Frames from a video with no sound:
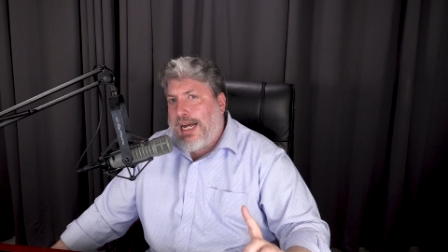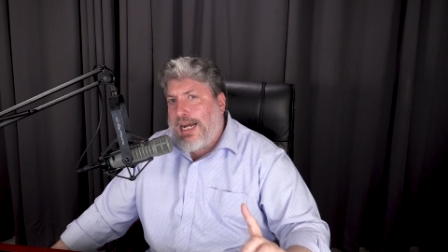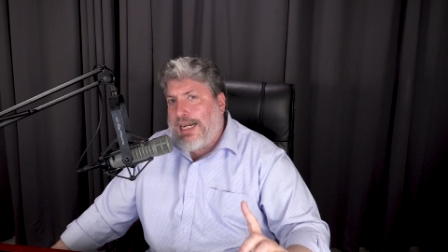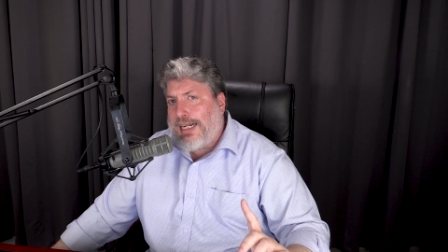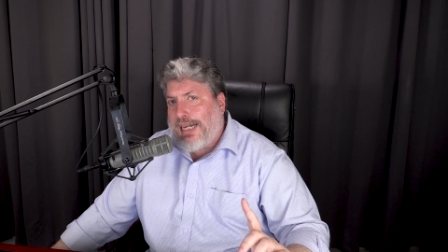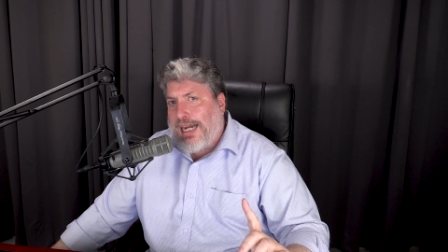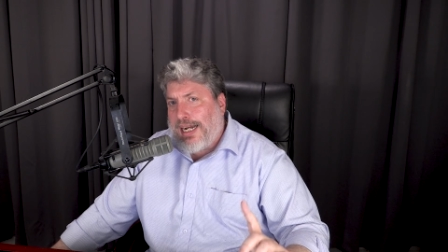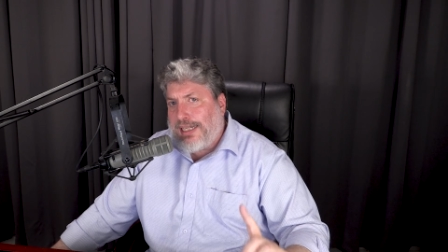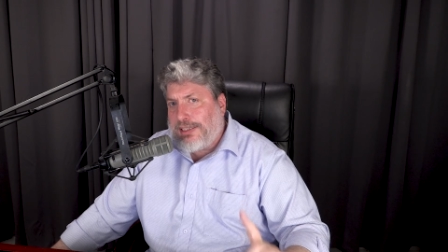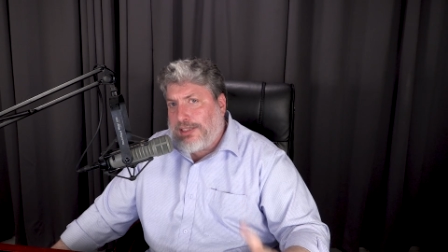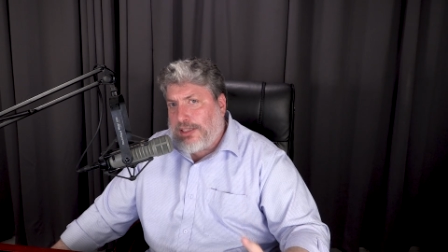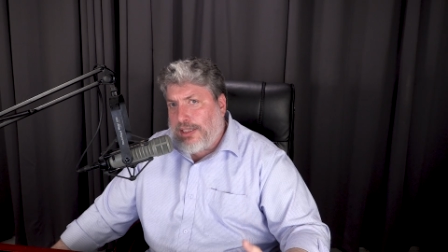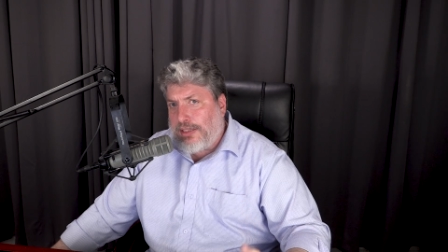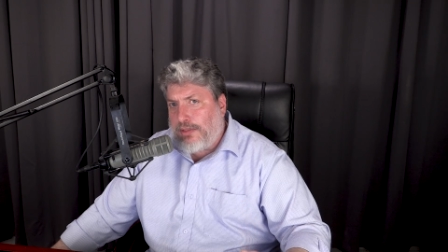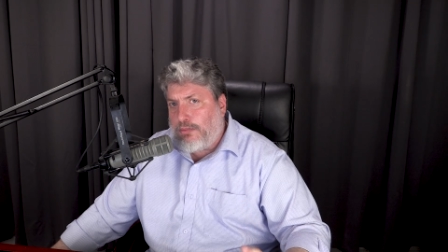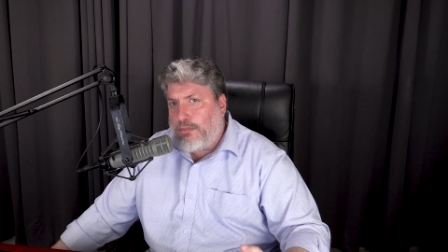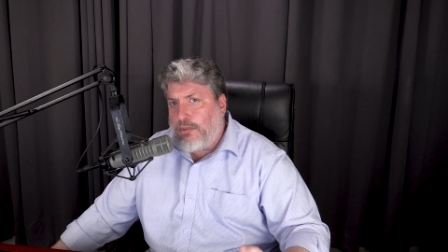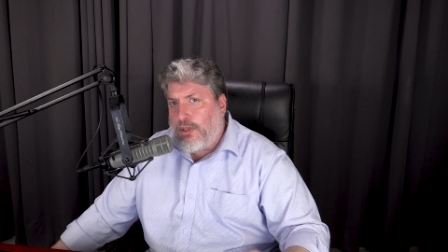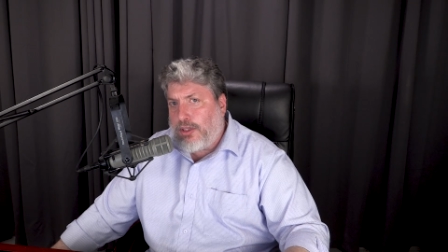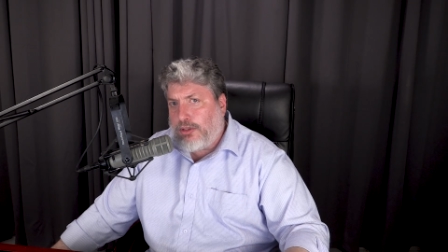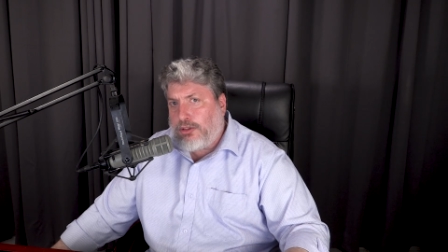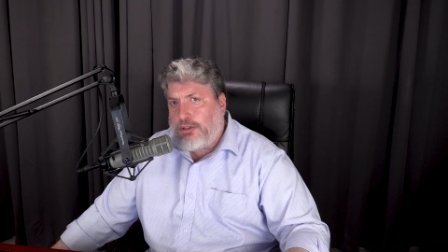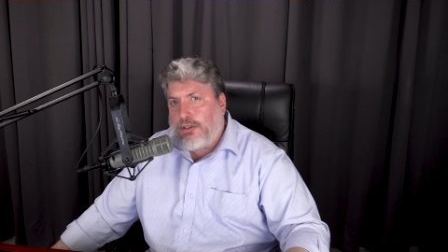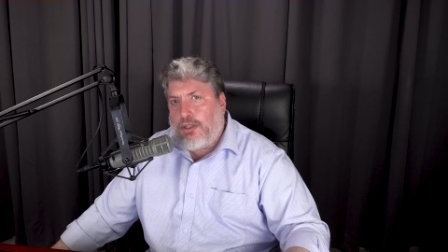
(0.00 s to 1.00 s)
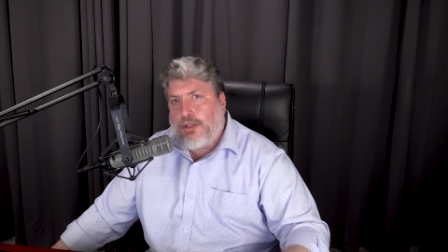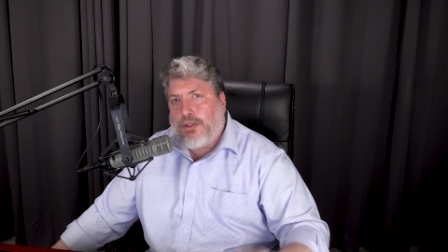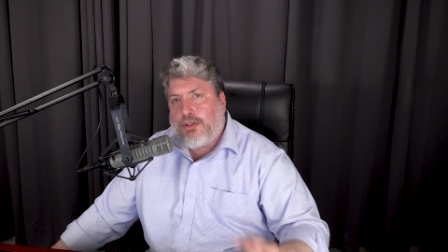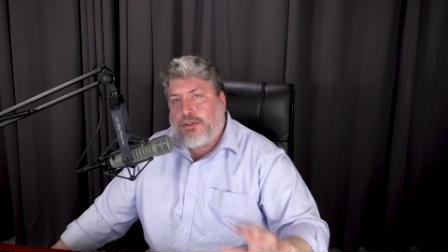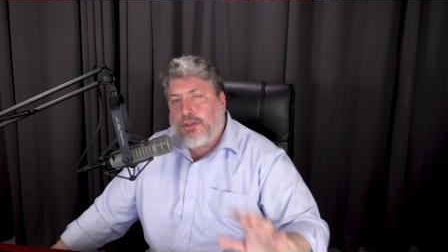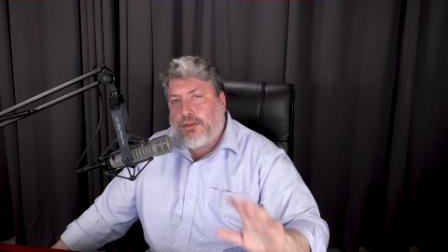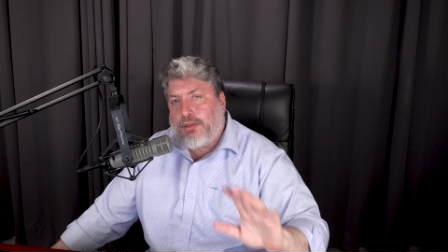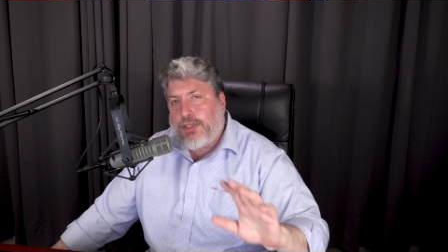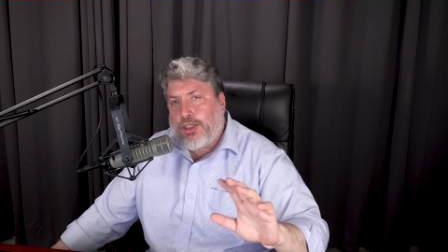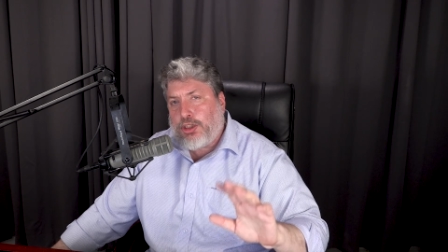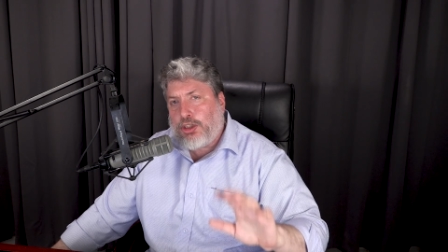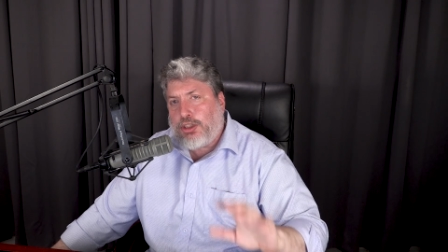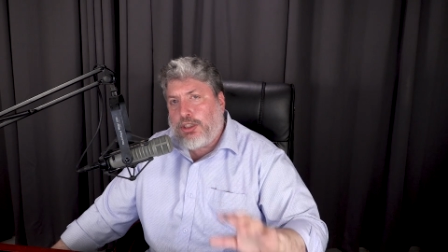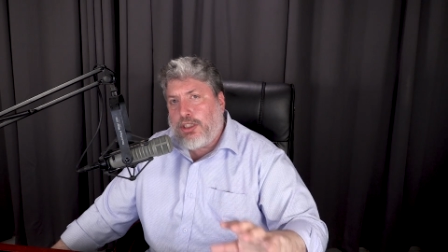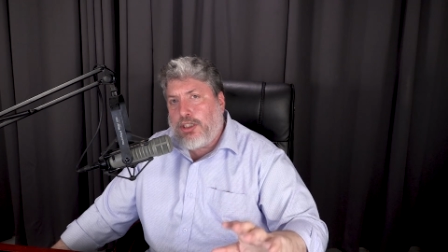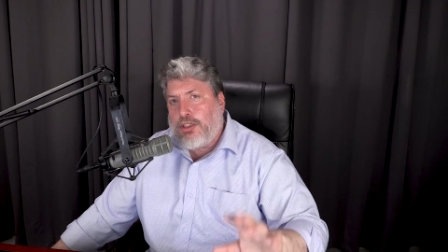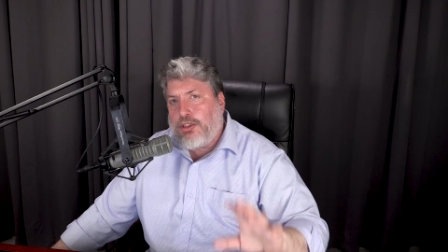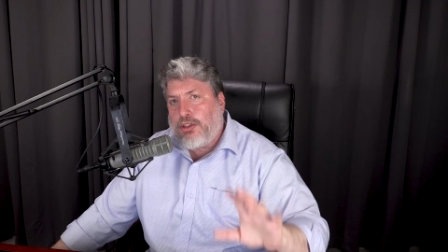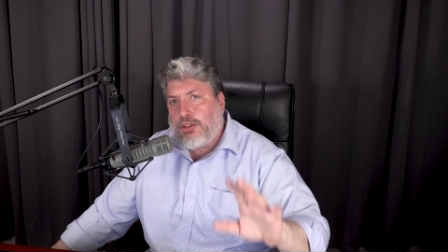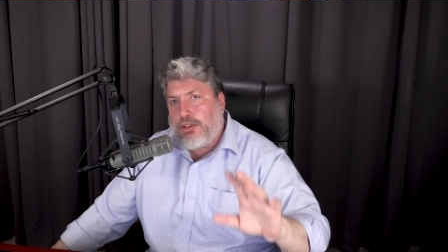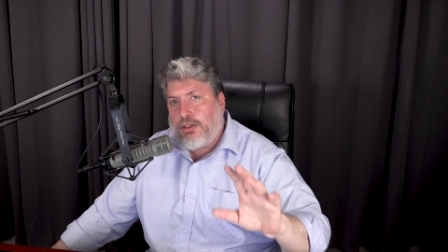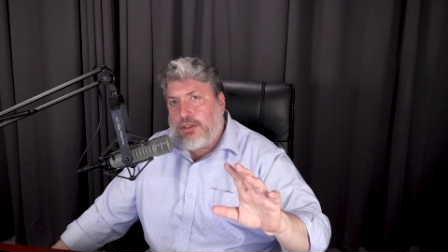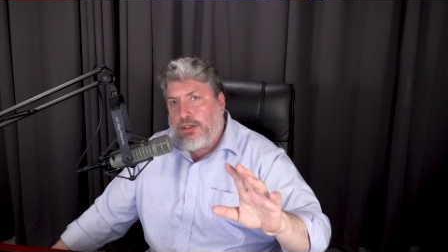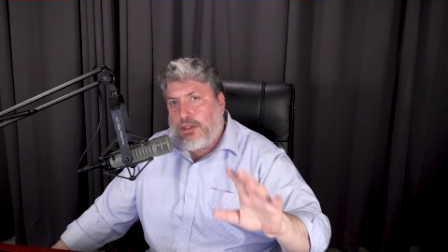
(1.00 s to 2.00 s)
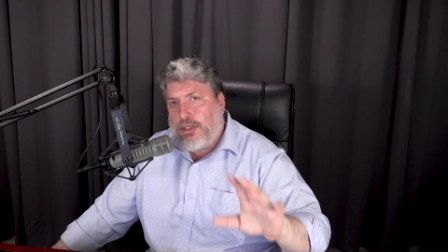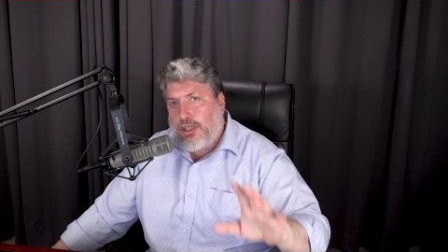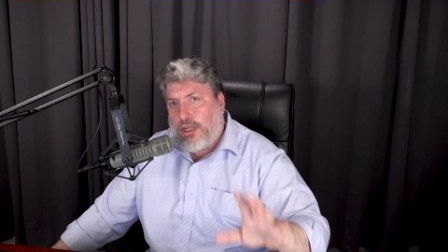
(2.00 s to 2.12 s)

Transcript: I, I want you to know Christians